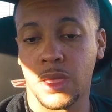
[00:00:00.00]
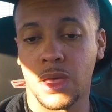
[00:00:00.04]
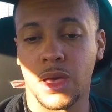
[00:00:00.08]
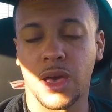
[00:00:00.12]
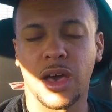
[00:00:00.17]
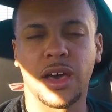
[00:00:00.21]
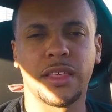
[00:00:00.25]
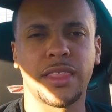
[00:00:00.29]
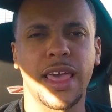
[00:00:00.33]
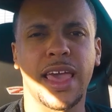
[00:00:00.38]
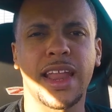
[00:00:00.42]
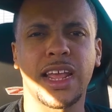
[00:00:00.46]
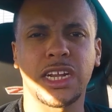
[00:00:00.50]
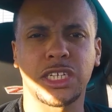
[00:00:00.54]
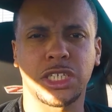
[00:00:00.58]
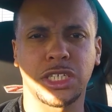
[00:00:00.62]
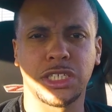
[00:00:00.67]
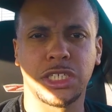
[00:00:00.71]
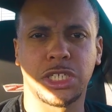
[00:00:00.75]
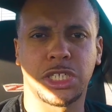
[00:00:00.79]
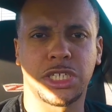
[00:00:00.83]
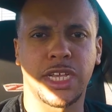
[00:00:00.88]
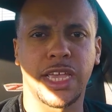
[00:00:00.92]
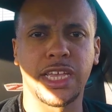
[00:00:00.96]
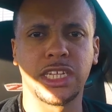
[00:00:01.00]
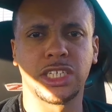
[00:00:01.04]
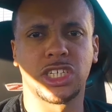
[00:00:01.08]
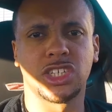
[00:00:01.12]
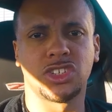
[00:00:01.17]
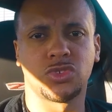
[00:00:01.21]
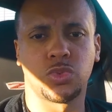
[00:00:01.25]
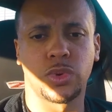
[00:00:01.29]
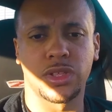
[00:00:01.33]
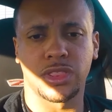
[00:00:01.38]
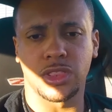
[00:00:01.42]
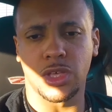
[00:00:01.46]
That actually
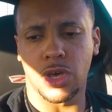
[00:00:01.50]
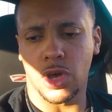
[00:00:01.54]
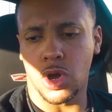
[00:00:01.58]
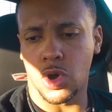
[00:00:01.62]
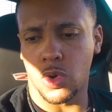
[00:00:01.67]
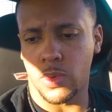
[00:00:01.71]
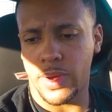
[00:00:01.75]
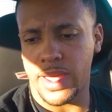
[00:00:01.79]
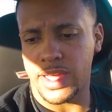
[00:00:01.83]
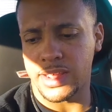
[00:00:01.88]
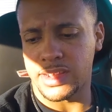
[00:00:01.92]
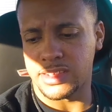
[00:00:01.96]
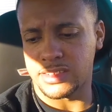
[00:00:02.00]
changes with the 08,